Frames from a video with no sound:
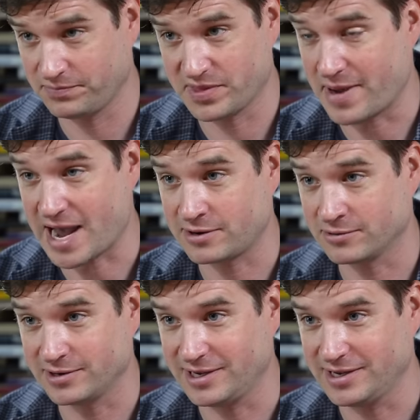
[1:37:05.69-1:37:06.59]
the
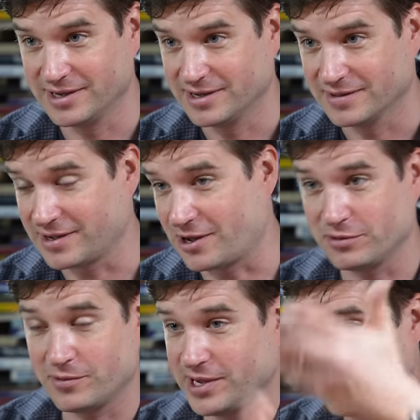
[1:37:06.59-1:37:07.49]
battery like all
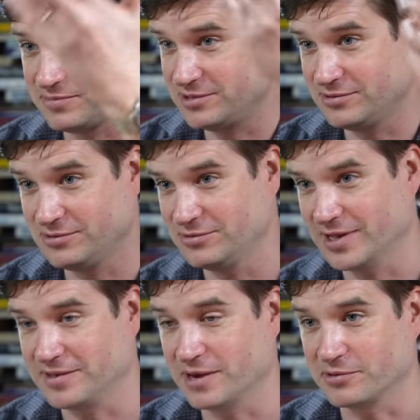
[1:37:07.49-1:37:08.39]
the way up to
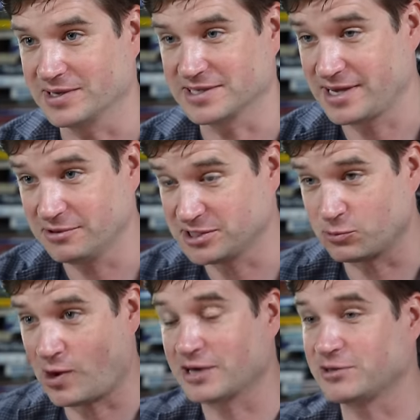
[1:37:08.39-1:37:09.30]
like the upper west like he'll just
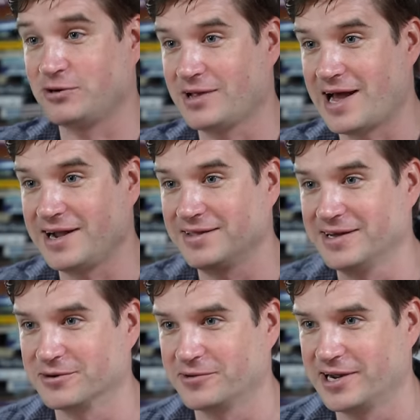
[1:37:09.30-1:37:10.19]
yeah. walk the whole
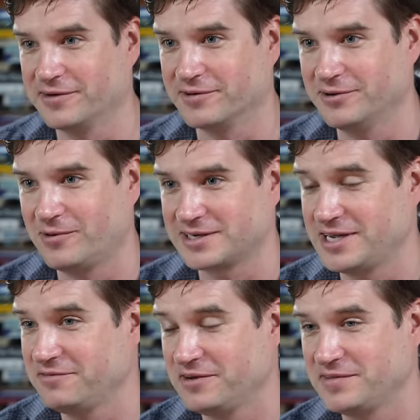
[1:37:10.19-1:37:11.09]
island or whatever he'll walk
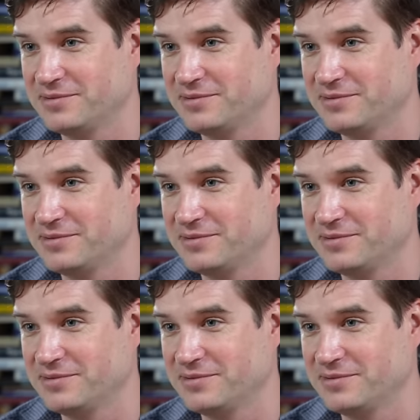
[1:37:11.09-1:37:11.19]
10 15